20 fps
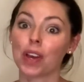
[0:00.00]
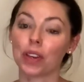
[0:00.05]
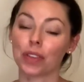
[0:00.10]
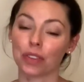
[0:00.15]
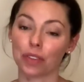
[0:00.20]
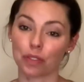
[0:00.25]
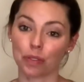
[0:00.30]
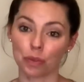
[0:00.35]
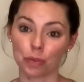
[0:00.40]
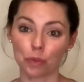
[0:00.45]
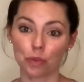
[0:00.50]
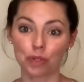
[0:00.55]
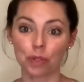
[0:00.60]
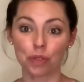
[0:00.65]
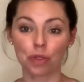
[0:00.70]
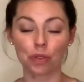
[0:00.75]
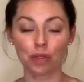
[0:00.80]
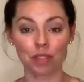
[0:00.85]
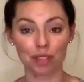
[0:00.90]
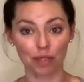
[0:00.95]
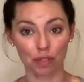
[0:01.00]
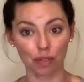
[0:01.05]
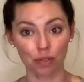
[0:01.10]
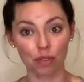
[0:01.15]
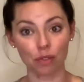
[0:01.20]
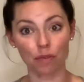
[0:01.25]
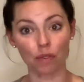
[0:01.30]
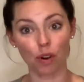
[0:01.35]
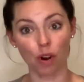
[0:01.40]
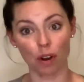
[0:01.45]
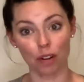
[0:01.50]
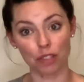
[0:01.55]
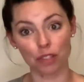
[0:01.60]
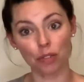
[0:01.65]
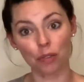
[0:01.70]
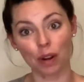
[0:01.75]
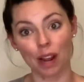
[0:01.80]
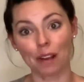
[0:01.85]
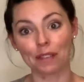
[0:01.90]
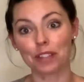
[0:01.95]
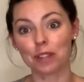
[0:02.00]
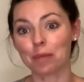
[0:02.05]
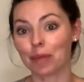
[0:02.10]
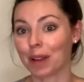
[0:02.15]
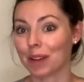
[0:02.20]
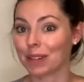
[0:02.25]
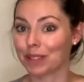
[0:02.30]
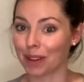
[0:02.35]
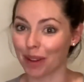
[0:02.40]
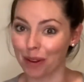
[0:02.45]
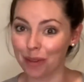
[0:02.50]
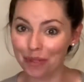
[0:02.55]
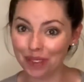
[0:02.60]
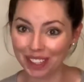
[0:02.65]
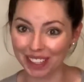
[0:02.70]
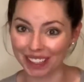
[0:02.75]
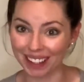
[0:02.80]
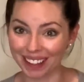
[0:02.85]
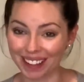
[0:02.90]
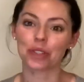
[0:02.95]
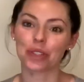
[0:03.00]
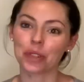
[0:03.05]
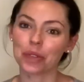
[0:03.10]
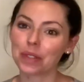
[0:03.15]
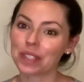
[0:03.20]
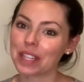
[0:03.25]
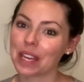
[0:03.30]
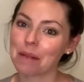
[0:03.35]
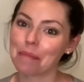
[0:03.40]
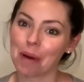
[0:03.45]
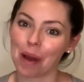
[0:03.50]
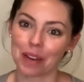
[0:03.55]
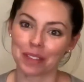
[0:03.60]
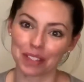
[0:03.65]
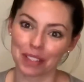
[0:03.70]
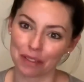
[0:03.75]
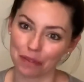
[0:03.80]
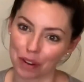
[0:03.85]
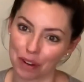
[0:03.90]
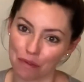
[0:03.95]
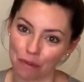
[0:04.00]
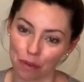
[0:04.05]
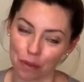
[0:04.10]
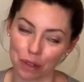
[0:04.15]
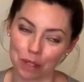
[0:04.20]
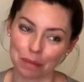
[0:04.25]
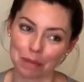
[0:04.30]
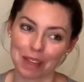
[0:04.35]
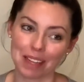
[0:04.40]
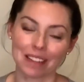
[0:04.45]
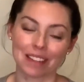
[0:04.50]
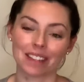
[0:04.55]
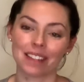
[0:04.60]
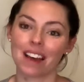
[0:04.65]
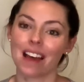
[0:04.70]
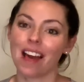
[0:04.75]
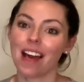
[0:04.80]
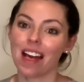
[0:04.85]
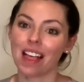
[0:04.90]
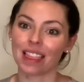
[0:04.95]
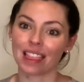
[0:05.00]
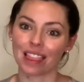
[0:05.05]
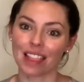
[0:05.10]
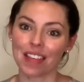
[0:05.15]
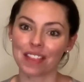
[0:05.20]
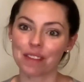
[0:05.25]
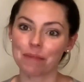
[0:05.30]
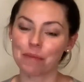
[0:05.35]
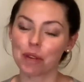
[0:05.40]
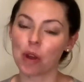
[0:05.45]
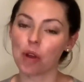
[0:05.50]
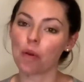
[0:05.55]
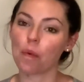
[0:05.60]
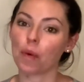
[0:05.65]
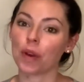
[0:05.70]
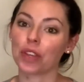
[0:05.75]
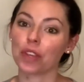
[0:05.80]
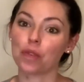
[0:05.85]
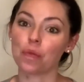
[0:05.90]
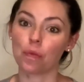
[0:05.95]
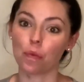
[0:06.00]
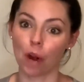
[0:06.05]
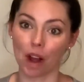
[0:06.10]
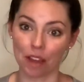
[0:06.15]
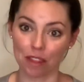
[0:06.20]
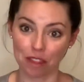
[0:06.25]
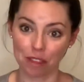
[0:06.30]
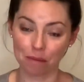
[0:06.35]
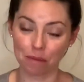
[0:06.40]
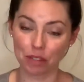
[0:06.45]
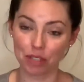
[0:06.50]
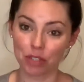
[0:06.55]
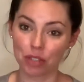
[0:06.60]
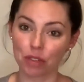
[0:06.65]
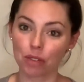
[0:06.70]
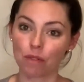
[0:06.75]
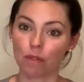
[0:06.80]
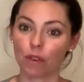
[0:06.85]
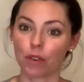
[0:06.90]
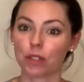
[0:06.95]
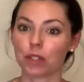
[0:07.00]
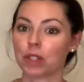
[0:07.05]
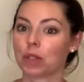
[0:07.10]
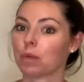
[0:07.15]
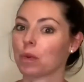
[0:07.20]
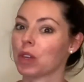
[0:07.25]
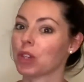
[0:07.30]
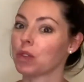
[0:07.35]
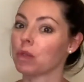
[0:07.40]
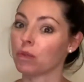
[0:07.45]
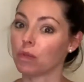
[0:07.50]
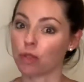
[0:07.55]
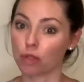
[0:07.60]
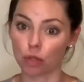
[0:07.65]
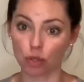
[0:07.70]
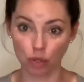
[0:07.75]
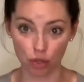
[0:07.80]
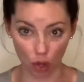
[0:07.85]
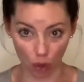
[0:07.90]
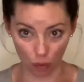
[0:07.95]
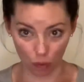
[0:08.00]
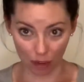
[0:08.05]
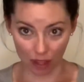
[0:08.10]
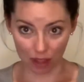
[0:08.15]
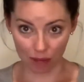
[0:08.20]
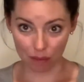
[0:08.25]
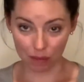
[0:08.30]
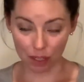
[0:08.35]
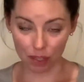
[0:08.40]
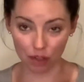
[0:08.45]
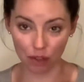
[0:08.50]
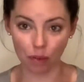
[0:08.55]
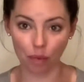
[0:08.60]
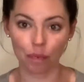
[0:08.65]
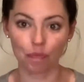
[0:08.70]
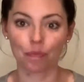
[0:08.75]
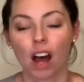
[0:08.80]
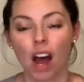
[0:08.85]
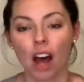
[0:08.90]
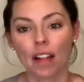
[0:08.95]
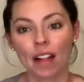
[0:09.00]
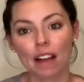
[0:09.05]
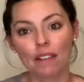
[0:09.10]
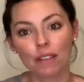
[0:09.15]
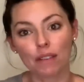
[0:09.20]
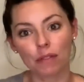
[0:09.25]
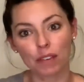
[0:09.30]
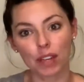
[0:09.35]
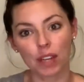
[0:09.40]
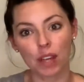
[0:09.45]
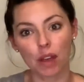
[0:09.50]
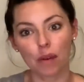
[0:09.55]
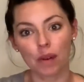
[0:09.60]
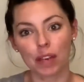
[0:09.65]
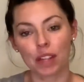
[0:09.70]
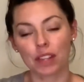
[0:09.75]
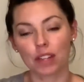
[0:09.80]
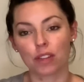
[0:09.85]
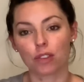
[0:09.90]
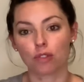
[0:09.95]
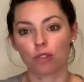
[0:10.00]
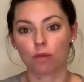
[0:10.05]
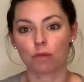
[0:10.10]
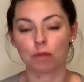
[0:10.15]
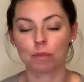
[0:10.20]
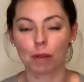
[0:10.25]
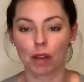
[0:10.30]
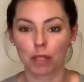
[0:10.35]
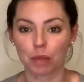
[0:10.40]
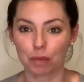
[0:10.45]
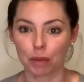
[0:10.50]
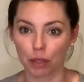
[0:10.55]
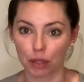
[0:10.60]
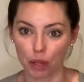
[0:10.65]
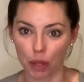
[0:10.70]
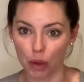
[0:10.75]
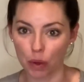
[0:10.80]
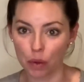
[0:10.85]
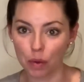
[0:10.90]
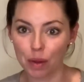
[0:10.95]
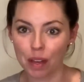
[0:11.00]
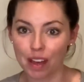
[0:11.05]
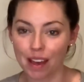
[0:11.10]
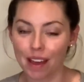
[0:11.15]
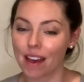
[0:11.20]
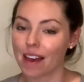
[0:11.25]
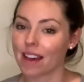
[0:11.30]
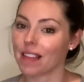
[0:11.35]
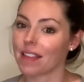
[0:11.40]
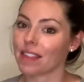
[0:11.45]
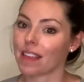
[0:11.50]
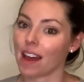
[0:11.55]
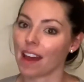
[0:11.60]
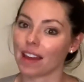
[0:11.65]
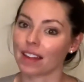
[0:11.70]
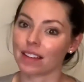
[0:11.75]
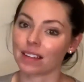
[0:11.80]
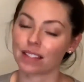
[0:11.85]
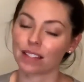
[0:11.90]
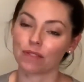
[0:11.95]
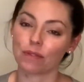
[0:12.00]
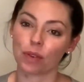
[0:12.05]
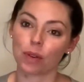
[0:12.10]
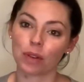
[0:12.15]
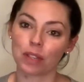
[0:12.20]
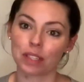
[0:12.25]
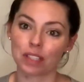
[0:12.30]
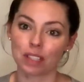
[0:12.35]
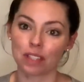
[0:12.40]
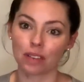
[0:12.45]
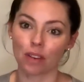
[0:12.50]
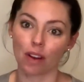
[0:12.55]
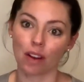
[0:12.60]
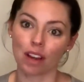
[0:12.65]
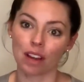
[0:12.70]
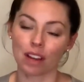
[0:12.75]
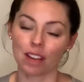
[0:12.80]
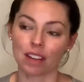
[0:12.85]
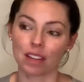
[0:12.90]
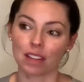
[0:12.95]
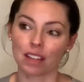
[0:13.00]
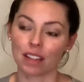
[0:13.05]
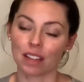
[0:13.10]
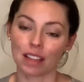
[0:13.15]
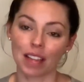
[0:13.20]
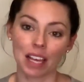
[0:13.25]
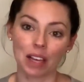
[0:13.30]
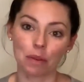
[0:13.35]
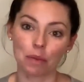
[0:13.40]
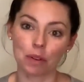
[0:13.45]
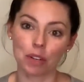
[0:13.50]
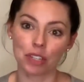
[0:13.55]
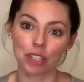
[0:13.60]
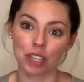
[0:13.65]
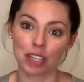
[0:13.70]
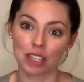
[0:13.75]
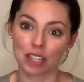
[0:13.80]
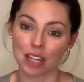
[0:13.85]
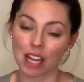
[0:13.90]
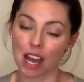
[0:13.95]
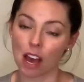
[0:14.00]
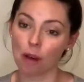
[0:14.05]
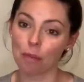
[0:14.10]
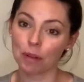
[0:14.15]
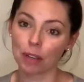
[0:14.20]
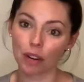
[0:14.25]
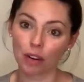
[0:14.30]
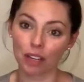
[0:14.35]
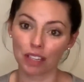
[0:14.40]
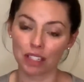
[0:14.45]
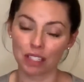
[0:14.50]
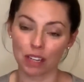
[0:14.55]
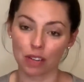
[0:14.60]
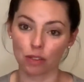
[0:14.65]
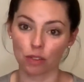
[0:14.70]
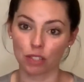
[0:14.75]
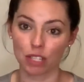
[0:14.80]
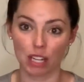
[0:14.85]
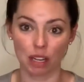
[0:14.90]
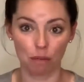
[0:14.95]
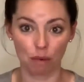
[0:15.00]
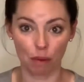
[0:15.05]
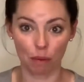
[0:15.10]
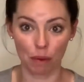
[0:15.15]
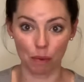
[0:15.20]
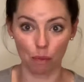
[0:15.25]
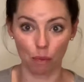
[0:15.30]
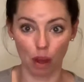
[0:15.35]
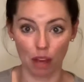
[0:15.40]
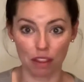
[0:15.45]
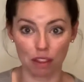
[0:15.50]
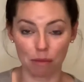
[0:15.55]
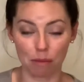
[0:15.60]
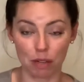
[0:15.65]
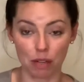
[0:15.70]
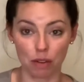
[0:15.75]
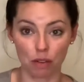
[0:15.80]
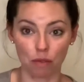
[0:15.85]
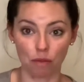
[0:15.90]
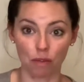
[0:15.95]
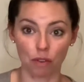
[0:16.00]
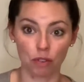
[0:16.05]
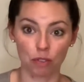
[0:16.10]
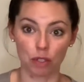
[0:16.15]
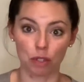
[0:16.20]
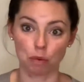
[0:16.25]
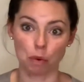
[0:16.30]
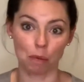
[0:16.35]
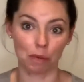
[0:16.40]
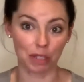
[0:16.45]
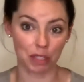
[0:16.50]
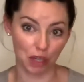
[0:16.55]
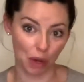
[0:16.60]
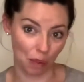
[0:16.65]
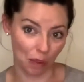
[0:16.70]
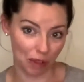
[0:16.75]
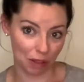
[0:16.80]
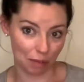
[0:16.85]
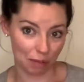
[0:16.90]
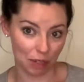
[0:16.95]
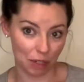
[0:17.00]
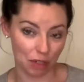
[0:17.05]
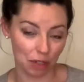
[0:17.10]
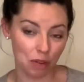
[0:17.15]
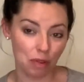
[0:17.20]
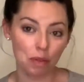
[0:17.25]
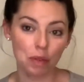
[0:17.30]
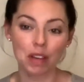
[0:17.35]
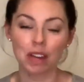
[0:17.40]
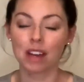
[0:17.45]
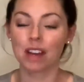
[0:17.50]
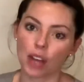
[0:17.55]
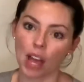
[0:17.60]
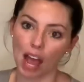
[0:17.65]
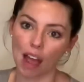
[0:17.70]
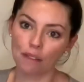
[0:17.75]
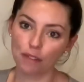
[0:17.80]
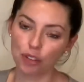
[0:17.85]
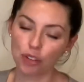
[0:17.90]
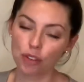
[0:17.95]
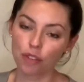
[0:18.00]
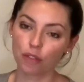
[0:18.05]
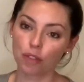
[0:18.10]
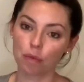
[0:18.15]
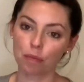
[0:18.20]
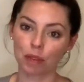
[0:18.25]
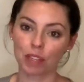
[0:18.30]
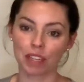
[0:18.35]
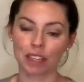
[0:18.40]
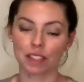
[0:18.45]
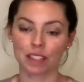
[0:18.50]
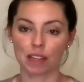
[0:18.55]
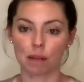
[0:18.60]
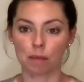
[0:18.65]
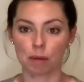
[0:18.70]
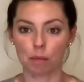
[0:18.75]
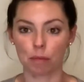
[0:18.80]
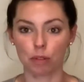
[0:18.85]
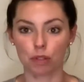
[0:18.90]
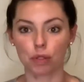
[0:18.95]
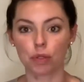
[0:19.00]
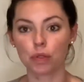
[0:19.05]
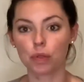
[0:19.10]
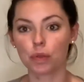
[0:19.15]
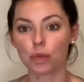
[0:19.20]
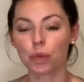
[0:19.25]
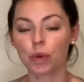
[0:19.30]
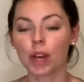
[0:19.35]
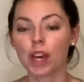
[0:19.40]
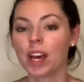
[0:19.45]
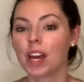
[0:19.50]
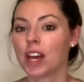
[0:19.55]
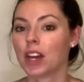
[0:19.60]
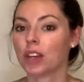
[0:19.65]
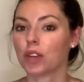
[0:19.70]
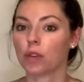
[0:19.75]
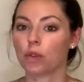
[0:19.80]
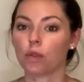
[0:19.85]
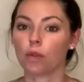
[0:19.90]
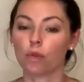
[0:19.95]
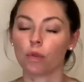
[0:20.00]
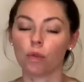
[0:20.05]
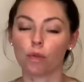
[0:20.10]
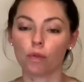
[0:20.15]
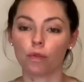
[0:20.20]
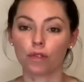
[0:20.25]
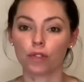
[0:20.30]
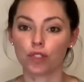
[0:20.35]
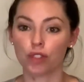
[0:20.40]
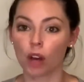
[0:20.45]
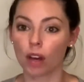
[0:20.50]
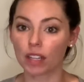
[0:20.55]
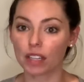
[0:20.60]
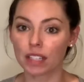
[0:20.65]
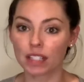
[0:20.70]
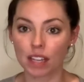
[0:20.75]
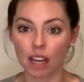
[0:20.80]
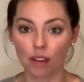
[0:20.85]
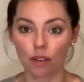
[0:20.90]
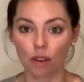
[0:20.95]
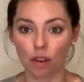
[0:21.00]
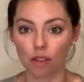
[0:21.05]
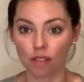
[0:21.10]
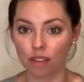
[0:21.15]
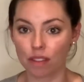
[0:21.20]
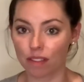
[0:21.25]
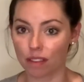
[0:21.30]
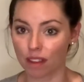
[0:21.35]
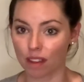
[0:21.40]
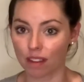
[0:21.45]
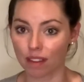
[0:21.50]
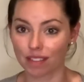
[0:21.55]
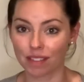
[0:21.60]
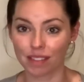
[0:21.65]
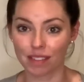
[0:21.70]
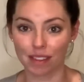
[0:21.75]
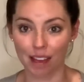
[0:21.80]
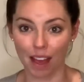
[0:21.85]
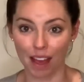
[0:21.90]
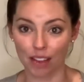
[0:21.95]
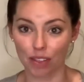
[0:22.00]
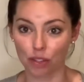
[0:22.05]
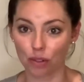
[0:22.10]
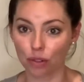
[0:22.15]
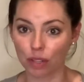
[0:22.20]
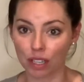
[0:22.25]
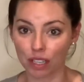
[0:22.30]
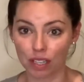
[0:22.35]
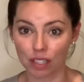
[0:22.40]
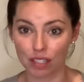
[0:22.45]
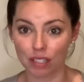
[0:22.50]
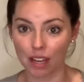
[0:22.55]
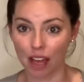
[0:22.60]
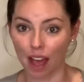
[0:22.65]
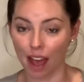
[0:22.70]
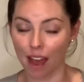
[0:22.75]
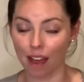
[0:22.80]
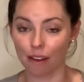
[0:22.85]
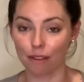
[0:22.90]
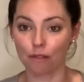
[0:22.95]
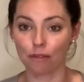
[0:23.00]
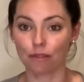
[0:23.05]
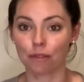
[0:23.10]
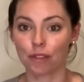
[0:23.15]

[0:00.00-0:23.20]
use the scissors for arts and craft supplies only. Use that positive reinforcement. Let them know what you want them to do versus what you don't want them to do. I'll have a video in the description box below that focuses on language and helping our kids to understand what we want them to do versus what we don't want them to do. So after you've completed step number 2, you've jotted down all the things that your kids have